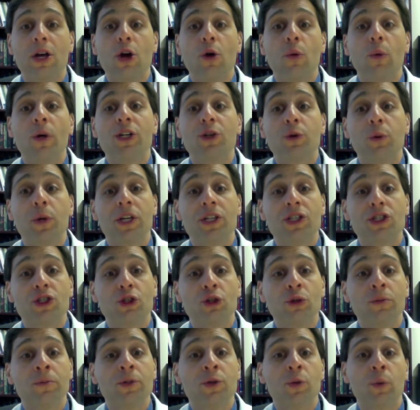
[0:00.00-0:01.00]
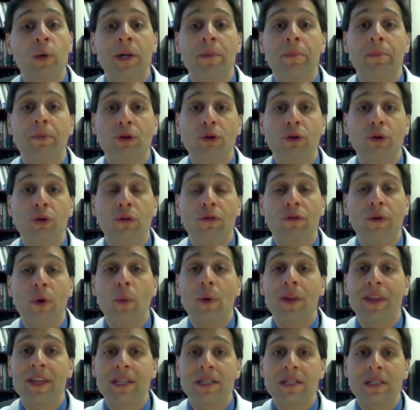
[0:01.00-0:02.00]
which we assumed would improve
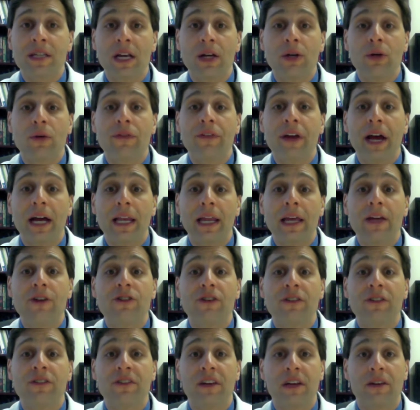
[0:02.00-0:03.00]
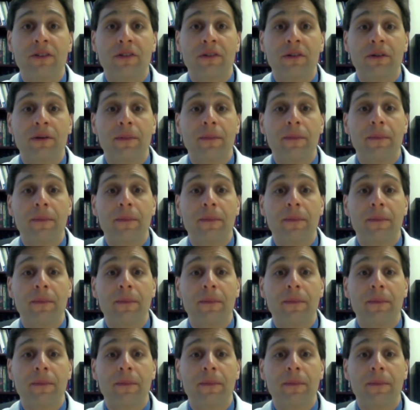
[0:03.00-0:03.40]
with a single dilation session.